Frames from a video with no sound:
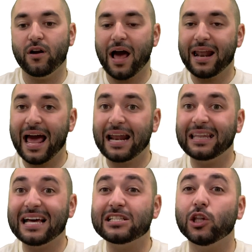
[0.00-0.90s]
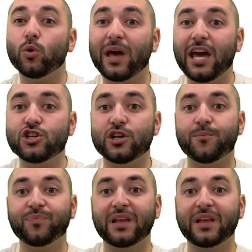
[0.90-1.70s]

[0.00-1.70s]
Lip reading: how to analyze the location,